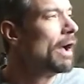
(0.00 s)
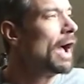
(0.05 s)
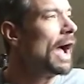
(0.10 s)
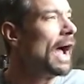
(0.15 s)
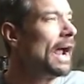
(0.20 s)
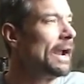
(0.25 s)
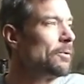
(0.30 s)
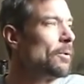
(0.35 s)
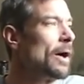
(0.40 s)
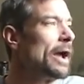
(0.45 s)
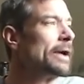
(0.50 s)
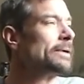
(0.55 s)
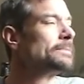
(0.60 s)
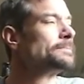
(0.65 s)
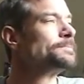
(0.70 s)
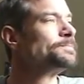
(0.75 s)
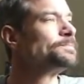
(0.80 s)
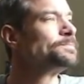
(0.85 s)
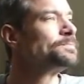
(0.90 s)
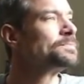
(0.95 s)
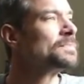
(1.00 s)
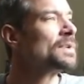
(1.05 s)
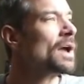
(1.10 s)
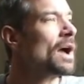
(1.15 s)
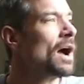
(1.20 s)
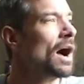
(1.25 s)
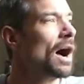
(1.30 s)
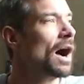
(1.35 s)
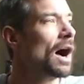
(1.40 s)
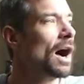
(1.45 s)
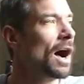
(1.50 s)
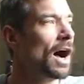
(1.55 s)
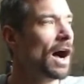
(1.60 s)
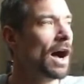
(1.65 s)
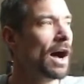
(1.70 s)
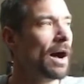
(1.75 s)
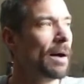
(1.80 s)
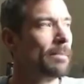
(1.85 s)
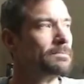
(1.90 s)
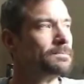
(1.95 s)
Anyway,
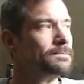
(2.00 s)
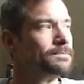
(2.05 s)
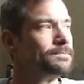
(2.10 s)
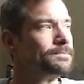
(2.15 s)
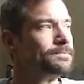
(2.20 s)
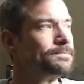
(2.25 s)
so